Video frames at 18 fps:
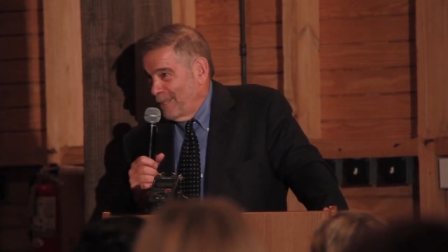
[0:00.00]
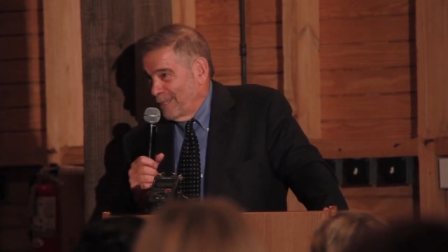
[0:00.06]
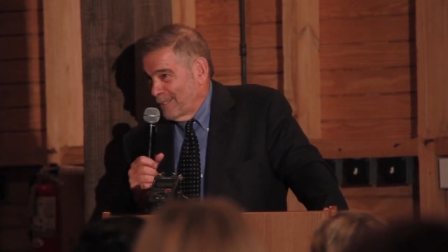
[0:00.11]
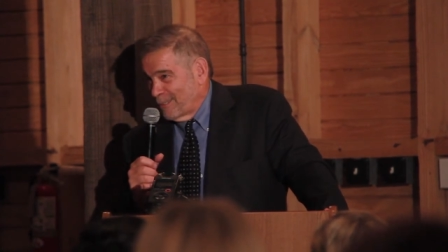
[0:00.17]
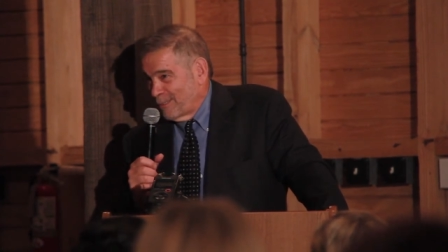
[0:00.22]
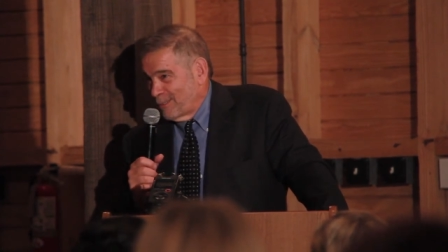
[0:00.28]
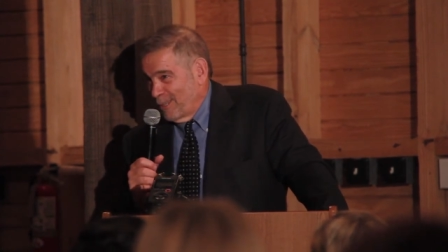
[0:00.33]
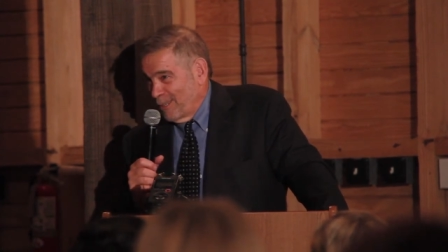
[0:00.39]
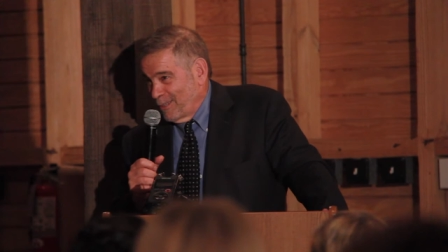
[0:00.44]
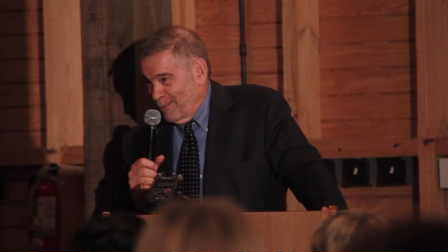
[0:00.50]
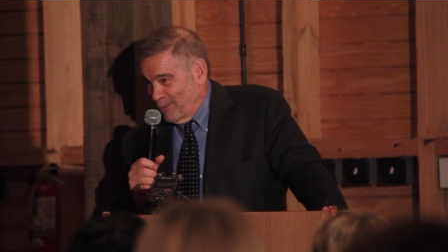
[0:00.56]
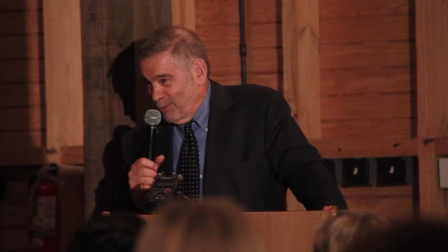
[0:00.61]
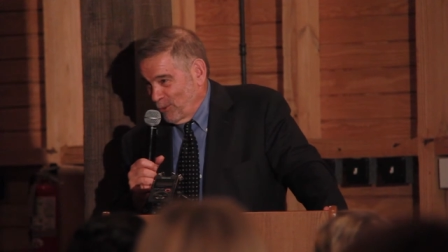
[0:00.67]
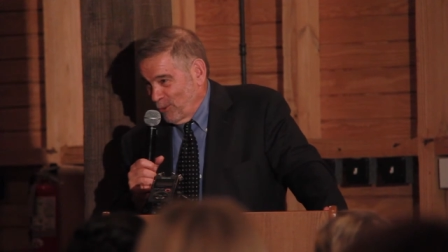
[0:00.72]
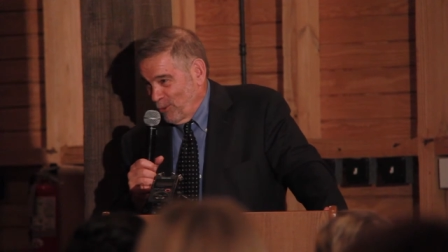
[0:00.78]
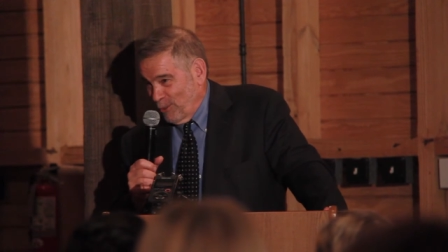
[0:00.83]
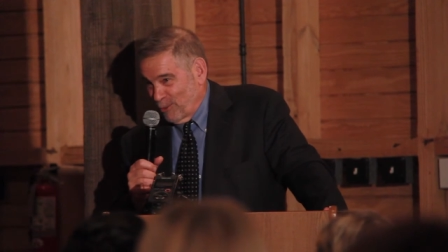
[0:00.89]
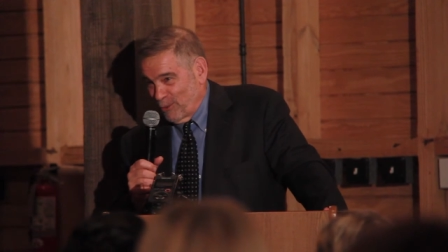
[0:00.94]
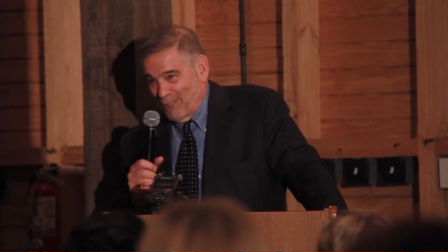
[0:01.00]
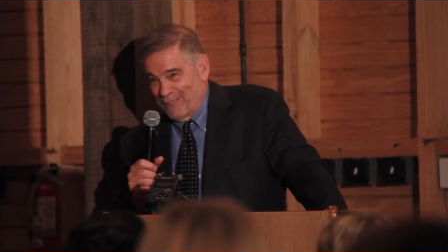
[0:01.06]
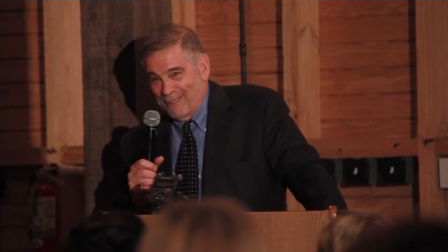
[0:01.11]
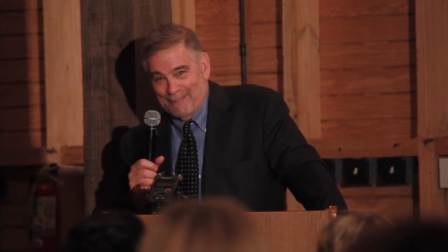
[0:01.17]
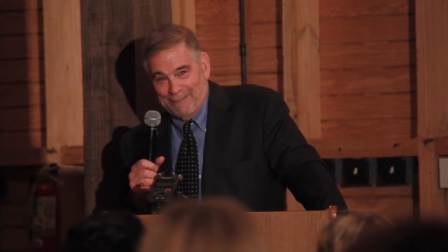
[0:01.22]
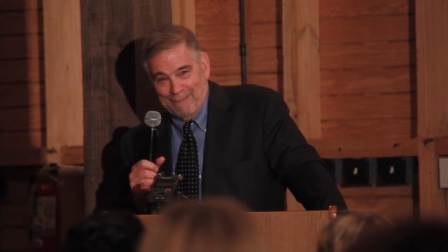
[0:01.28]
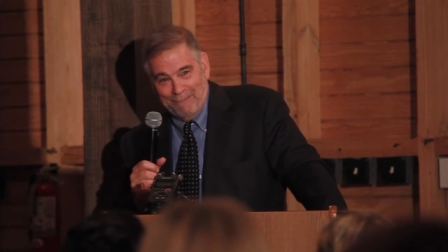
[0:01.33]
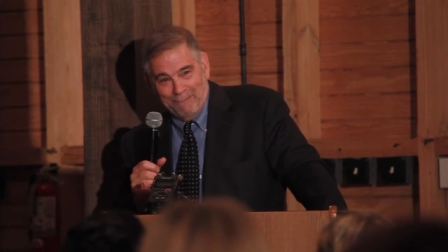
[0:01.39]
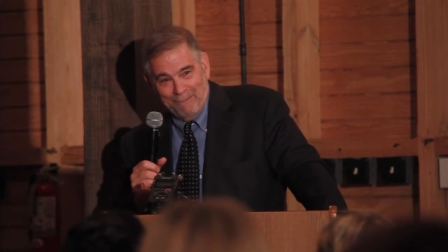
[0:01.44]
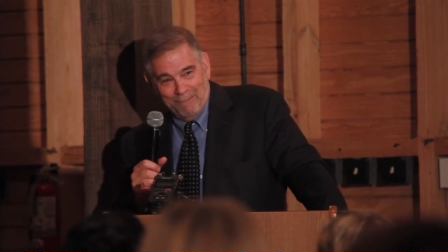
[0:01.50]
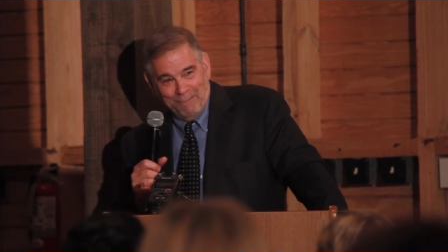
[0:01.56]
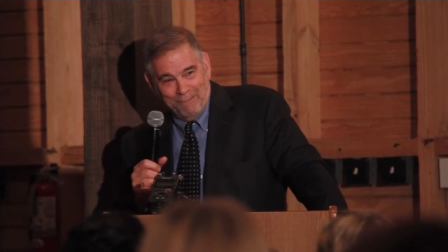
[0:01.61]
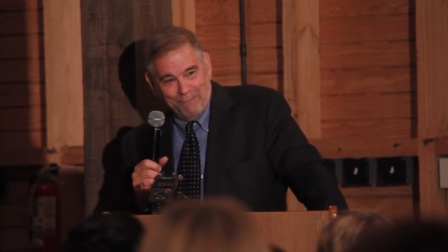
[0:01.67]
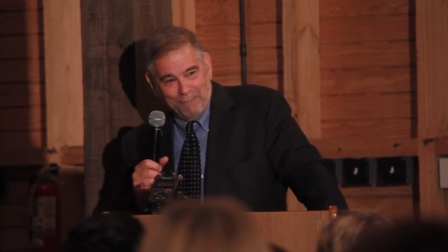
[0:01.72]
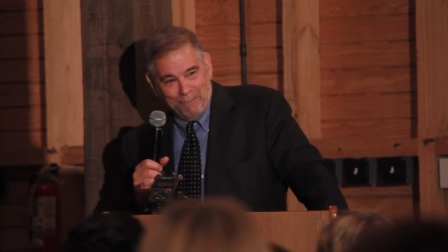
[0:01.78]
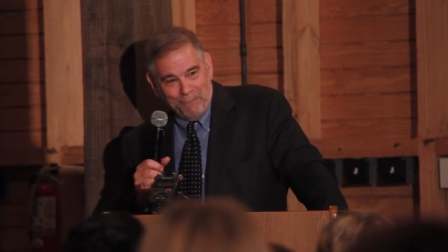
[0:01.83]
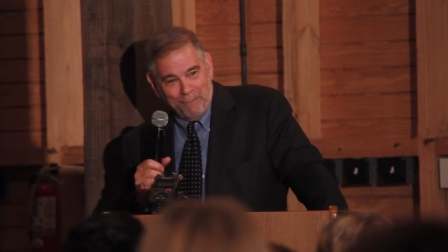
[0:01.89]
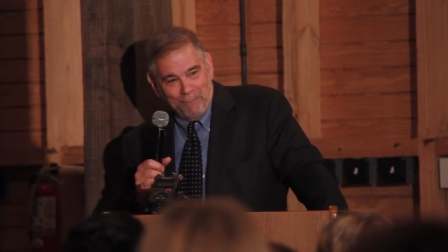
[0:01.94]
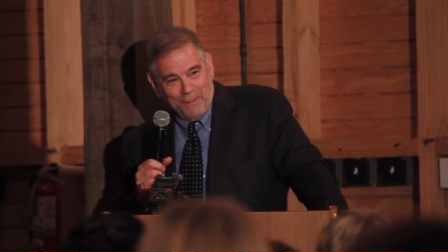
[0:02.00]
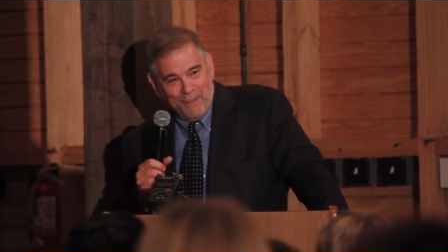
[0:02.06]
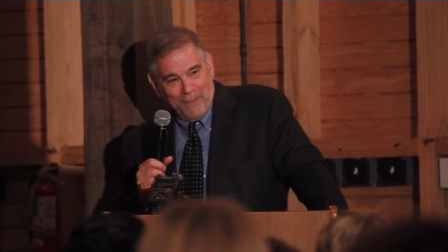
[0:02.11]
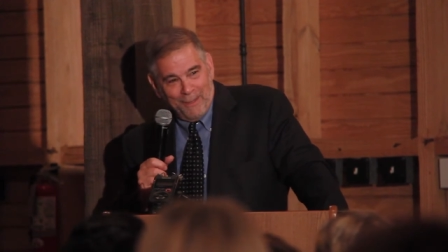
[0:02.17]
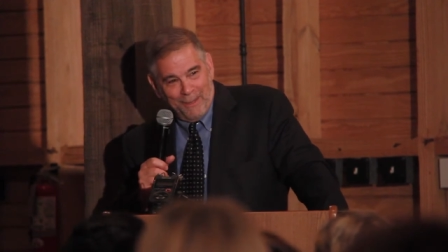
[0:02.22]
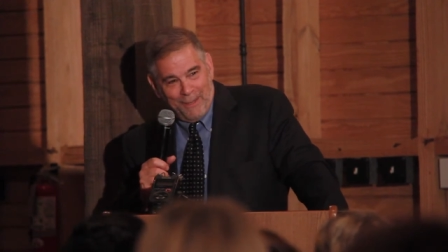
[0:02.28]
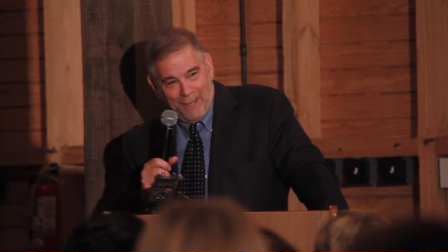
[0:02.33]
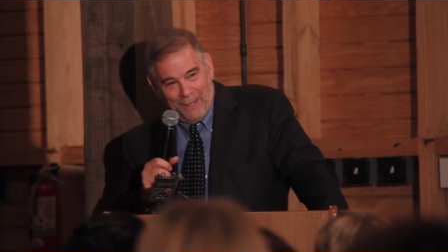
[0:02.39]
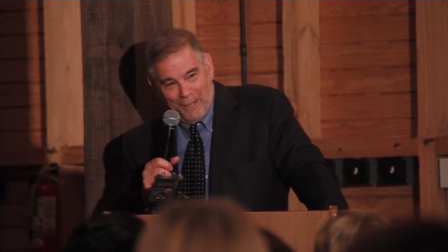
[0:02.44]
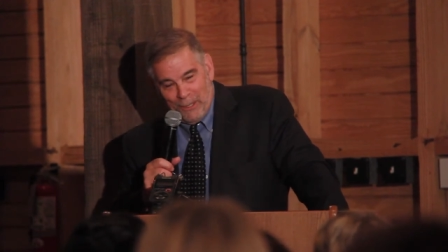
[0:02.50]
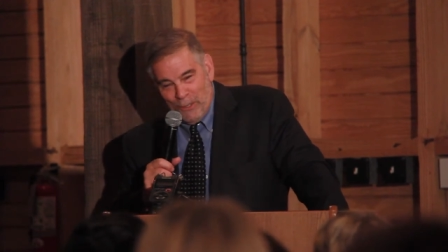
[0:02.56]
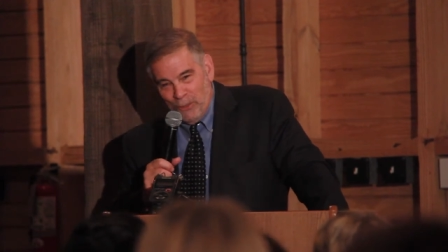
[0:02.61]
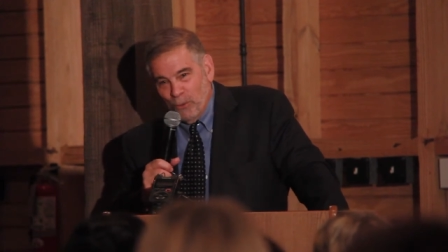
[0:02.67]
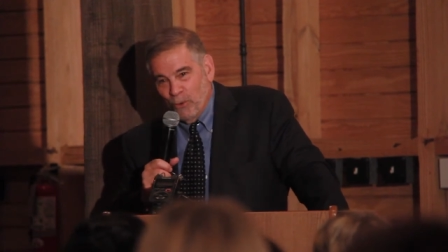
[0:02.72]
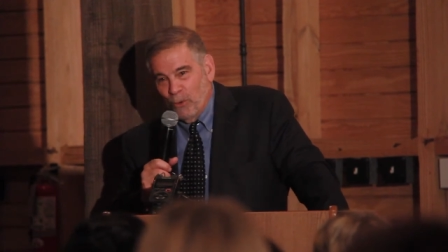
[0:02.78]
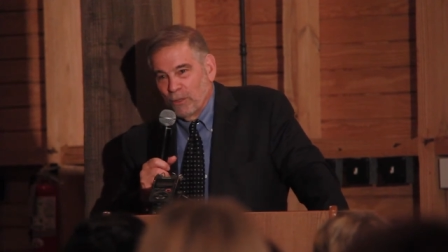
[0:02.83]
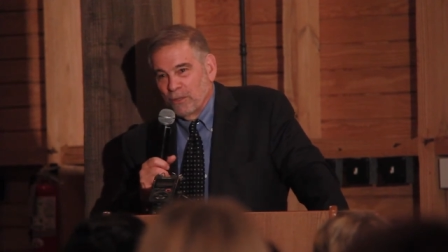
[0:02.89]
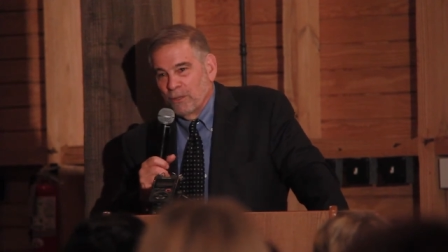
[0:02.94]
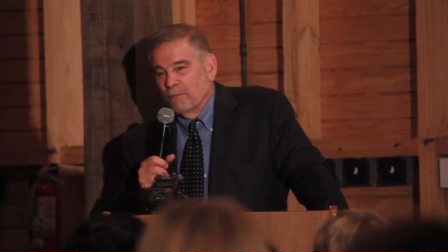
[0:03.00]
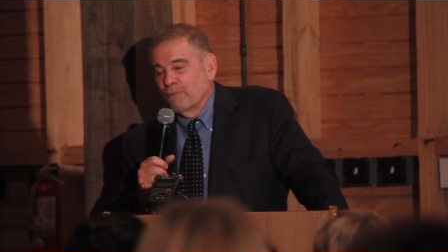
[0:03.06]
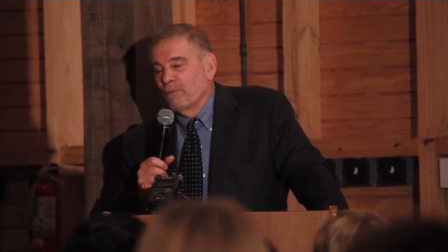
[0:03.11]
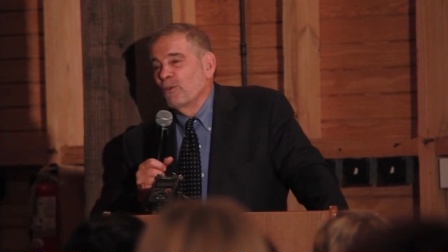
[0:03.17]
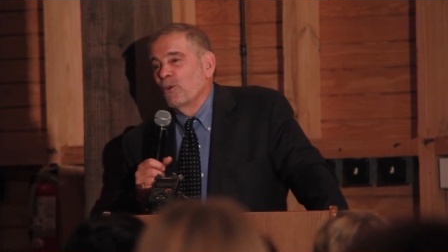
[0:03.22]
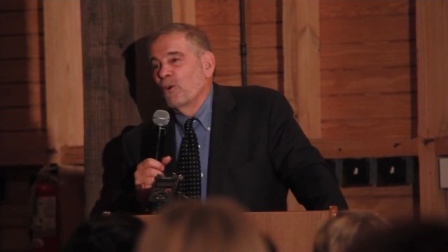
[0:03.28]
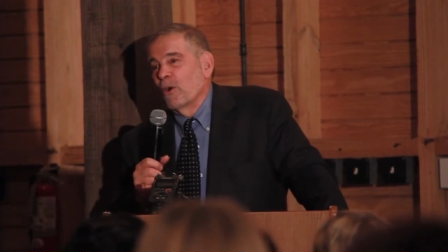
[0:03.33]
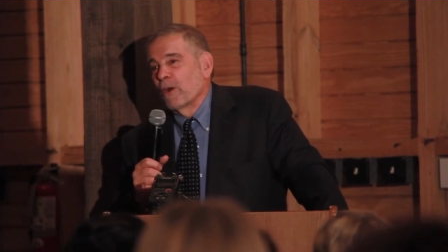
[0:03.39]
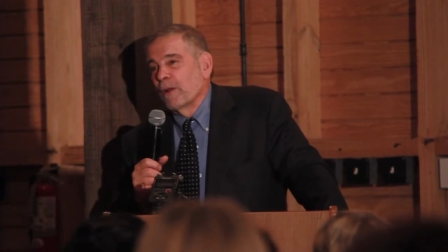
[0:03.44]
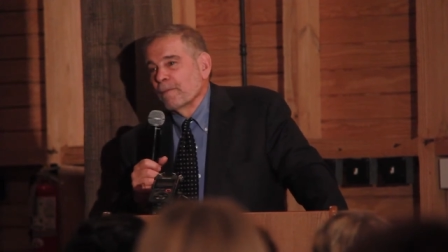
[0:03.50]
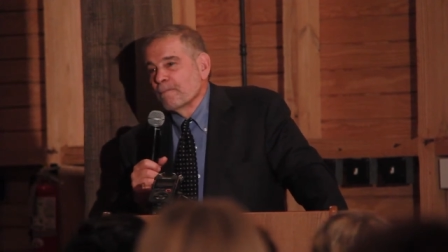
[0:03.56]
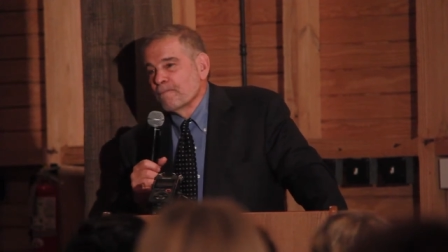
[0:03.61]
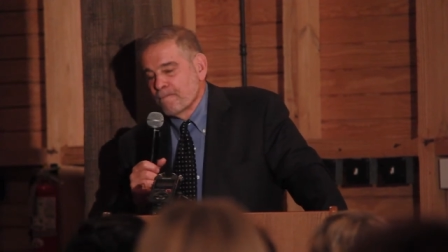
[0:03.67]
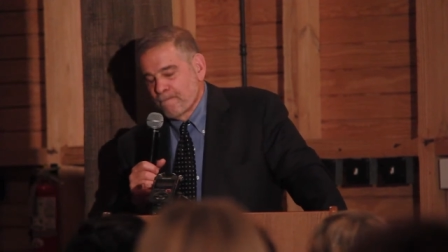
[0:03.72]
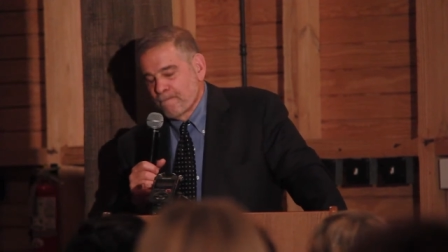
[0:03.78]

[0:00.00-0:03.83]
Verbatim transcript: like southern Georgia than northern Florida.